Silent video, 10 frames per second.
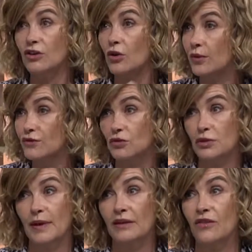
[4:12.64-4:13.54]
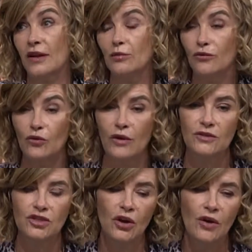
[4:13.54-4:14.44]
you know, we've talked about Avene before on
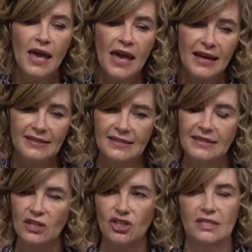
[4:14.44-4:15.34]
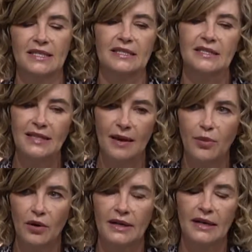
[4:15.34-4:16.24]
the show. It's such such a staple in